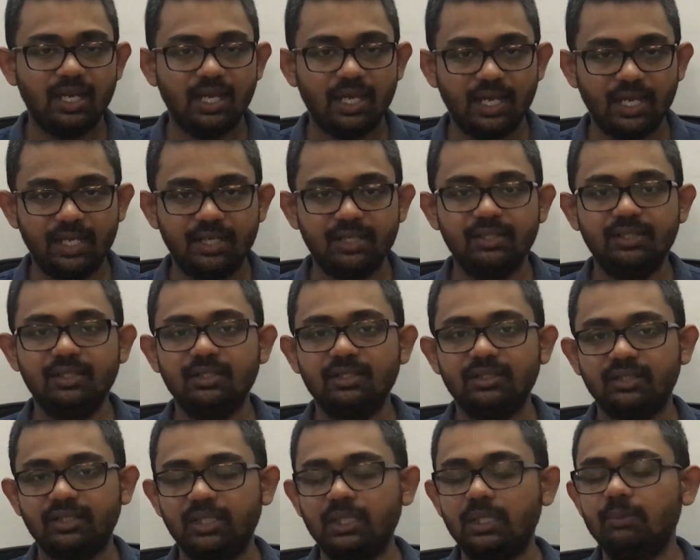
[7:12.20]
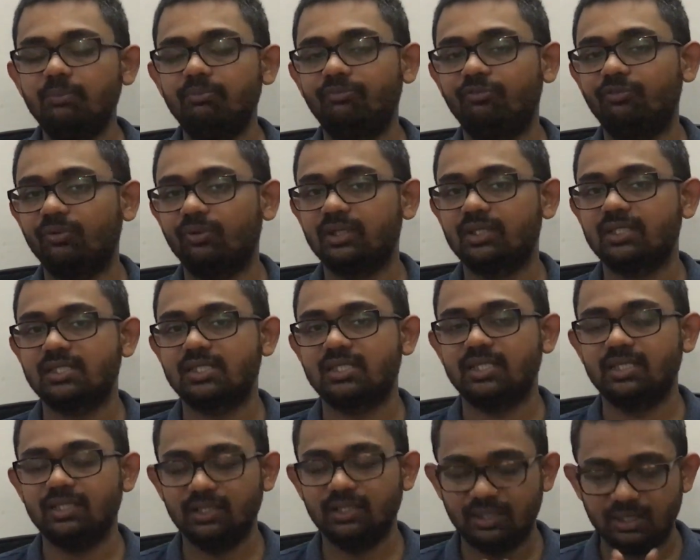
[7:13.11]
and keep
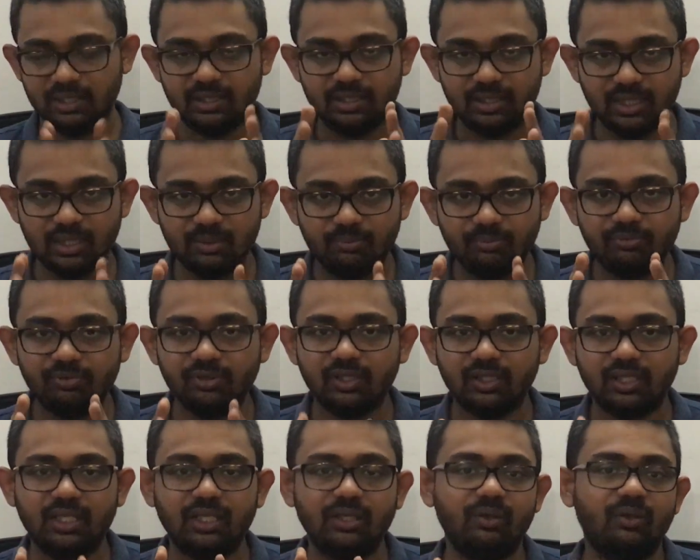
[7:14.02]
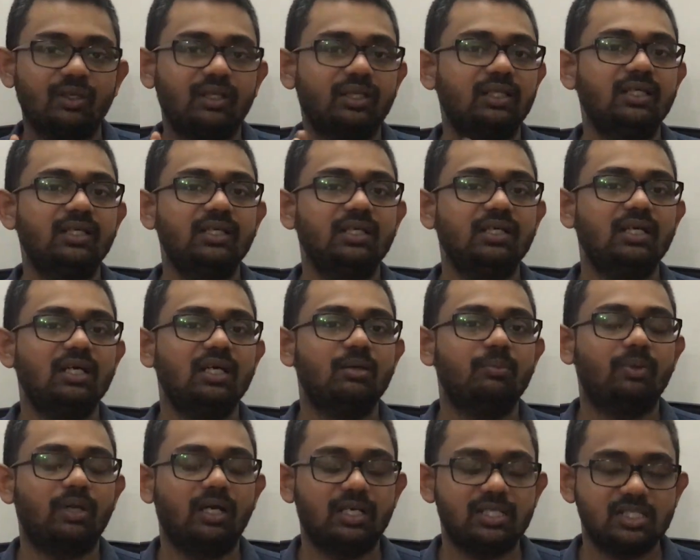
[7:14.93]
focusing, keep working on the
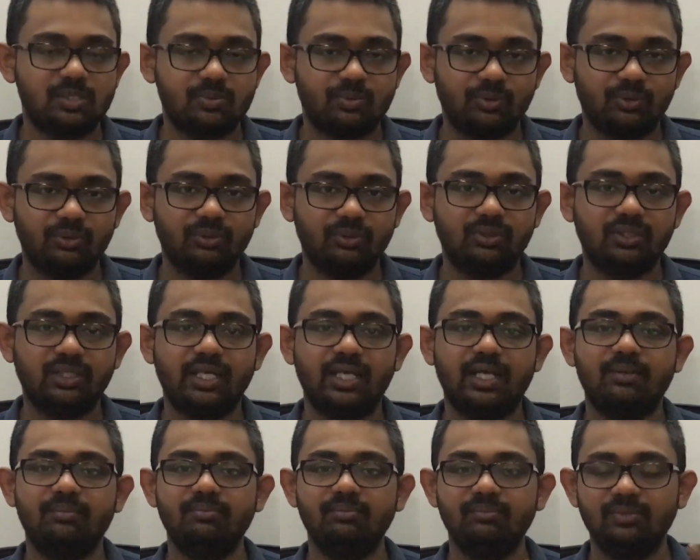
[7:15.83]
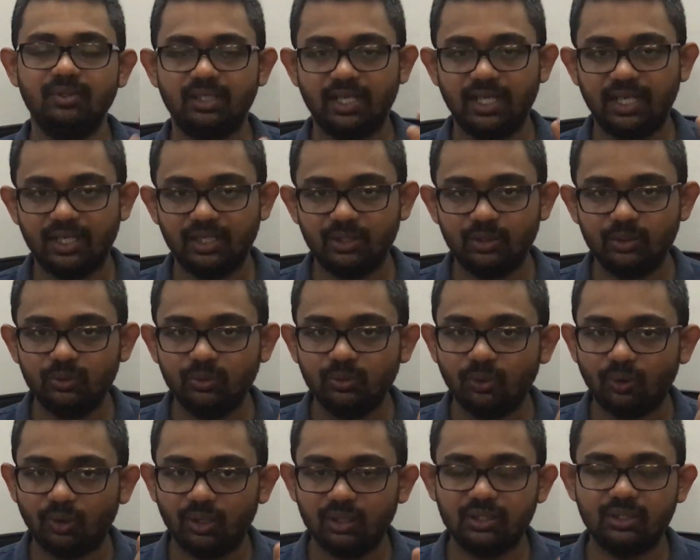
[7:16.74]
past program and
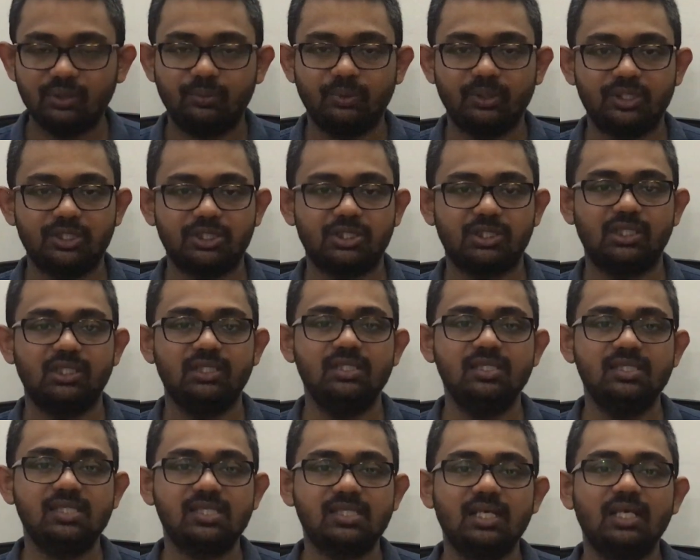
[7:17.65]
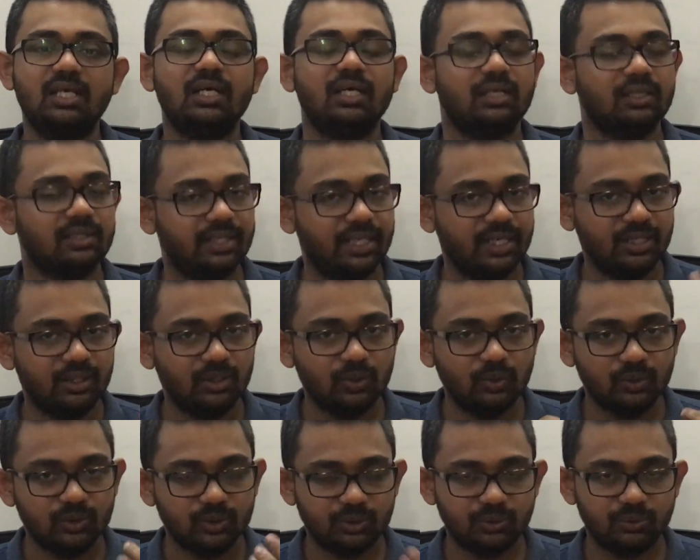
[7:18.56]
do all the questions, then
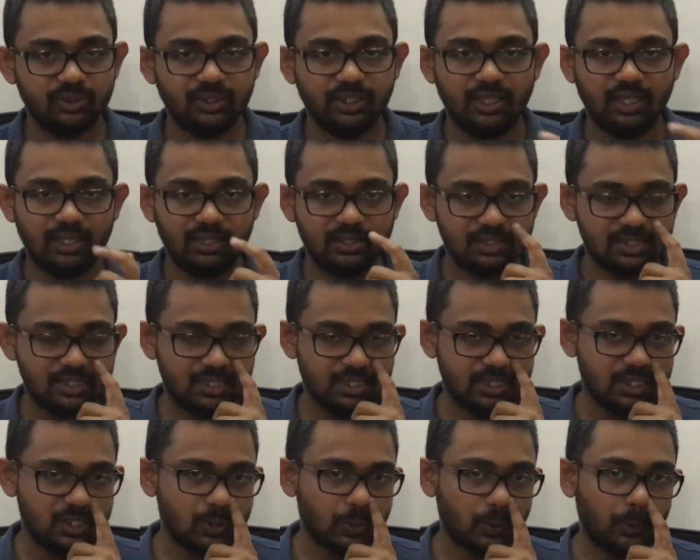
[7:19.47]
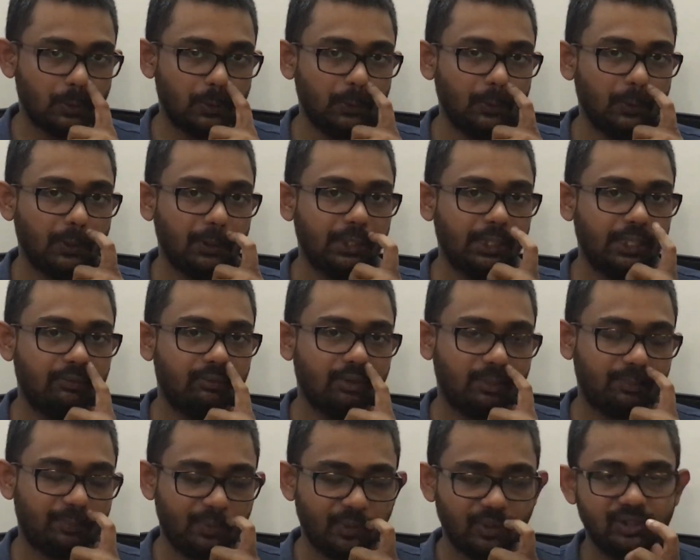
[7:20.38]
go through the answers. So don't give
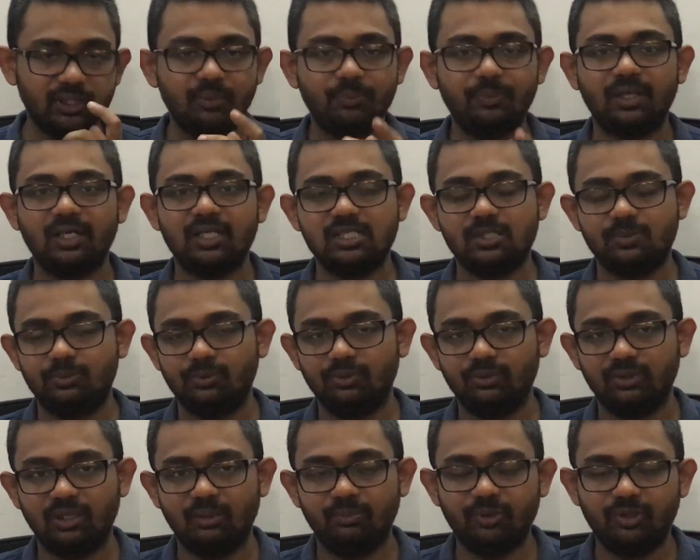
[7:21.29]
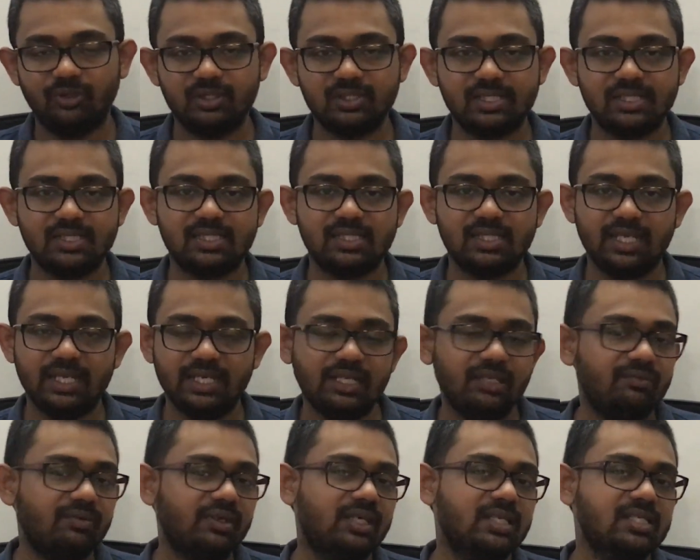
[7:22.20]
up on the past program, because it's
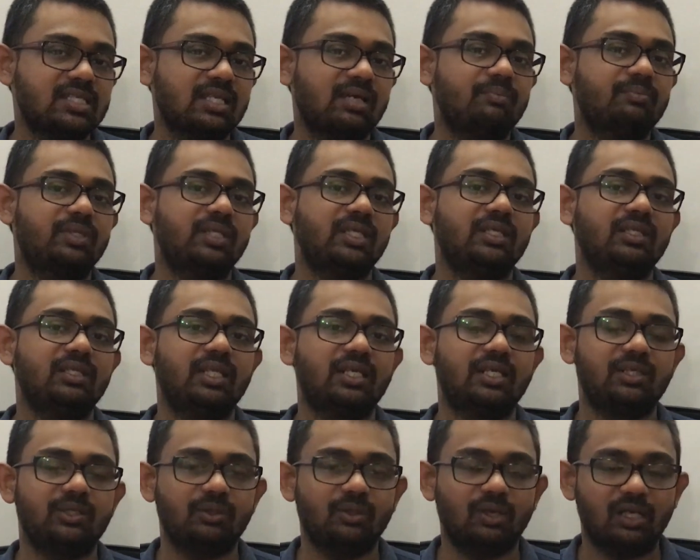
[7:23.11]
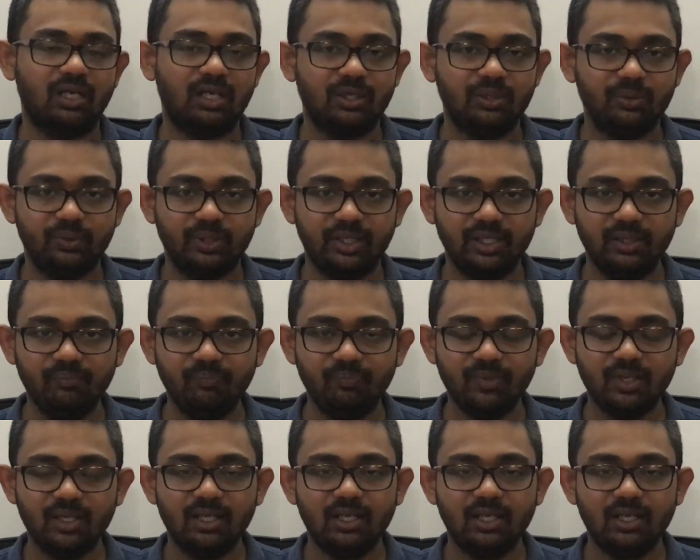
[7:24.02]
anyway something that you all are doing.